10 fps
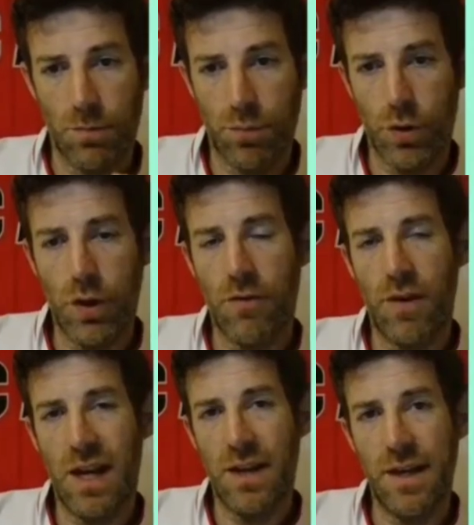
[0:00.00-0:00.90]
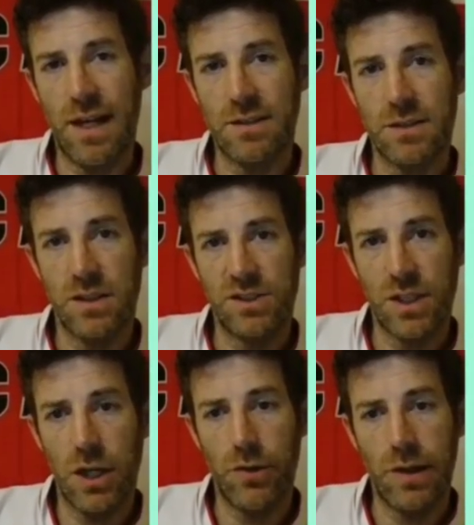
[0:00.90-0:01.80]
Bruno Fernandes has
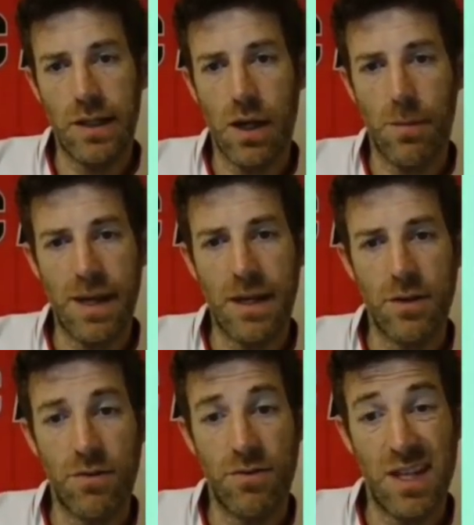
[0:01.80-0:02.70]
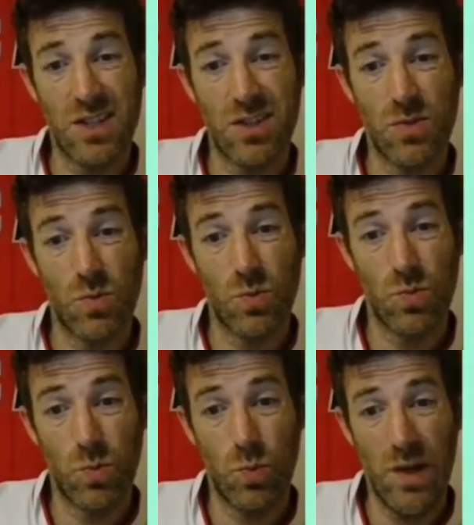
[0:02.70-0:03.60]
only come in this
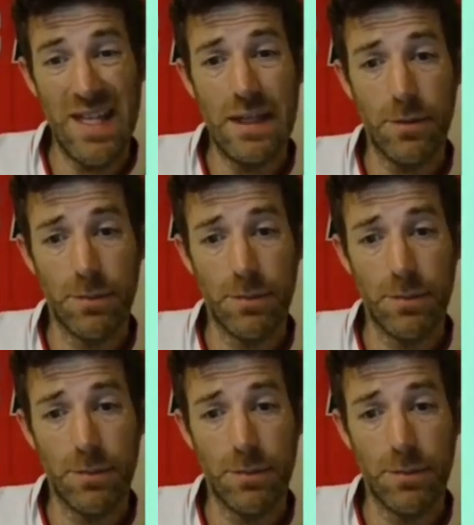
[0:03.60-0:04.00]
week.